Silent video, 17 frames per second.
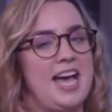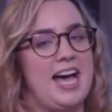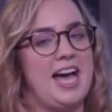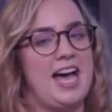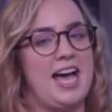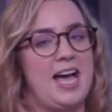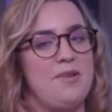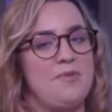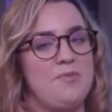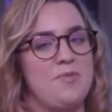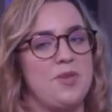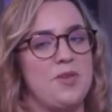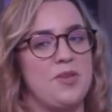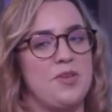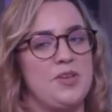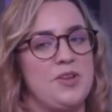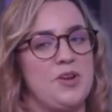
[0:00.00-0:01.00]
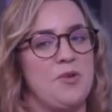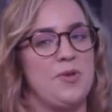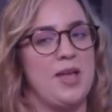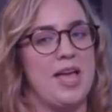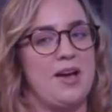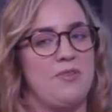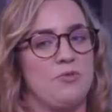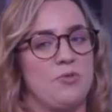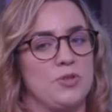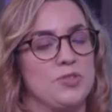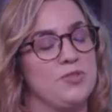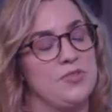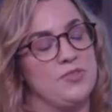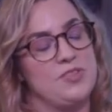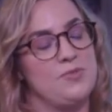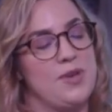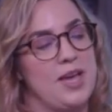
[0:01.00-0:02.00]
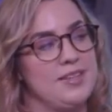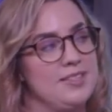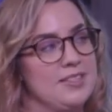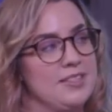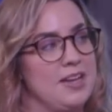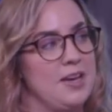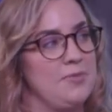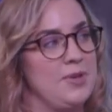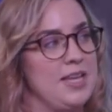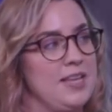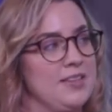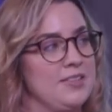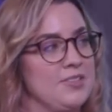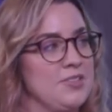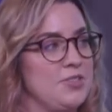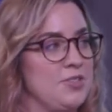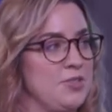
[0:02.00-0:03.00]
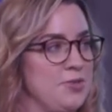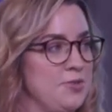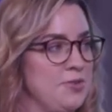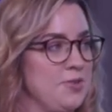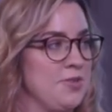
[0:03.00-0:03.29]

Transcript: You know, we have World's 50 Best coming soon.